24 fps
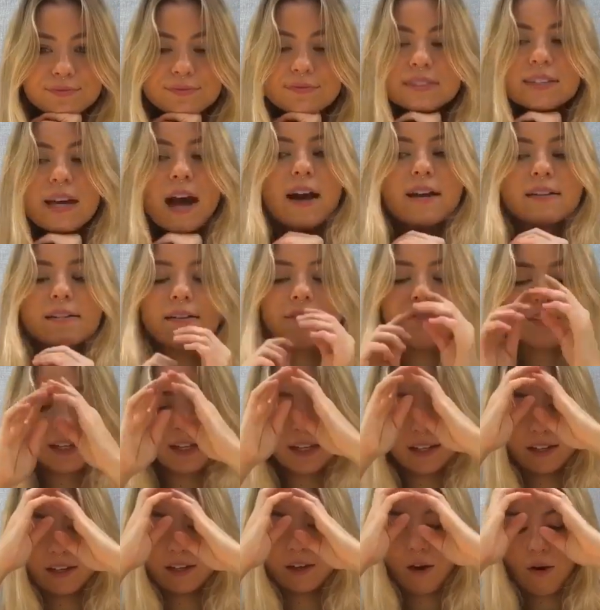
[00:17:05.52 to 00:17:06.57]
yeah,
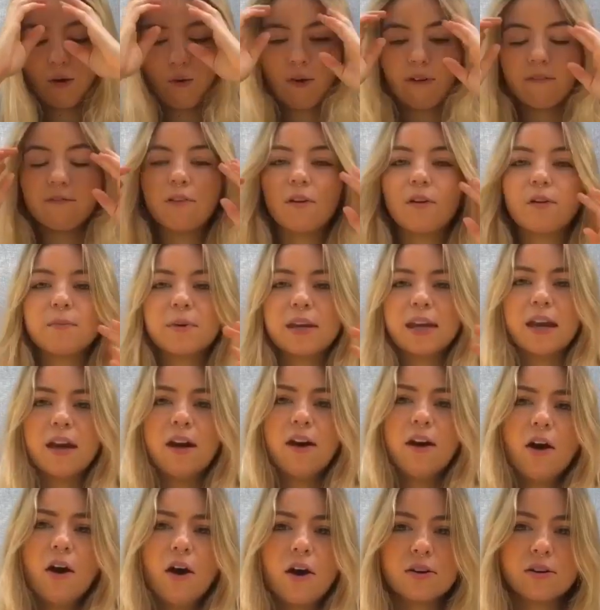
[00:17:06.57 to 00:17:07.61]
definitely go follow me
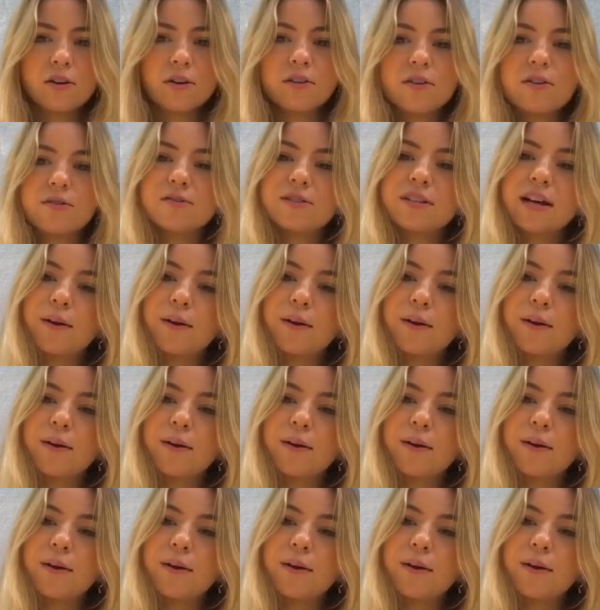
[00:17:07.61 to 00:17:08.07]
on all those.